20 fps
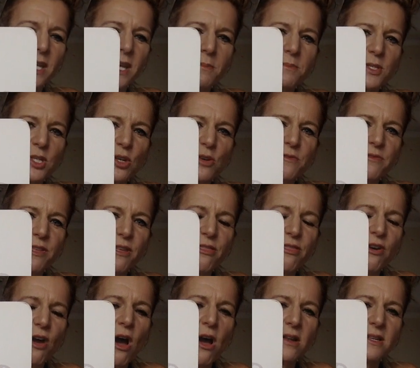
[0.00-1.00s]
Observe the
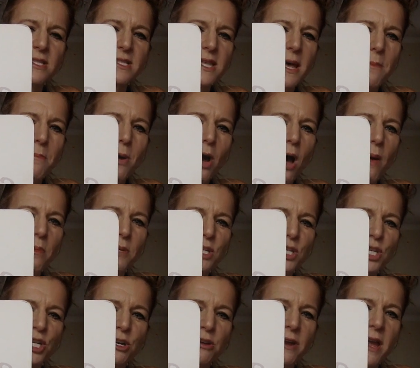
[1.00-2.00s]
thoughts that pop
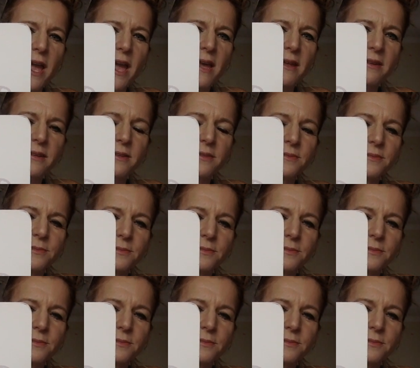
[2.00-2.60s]
into your head.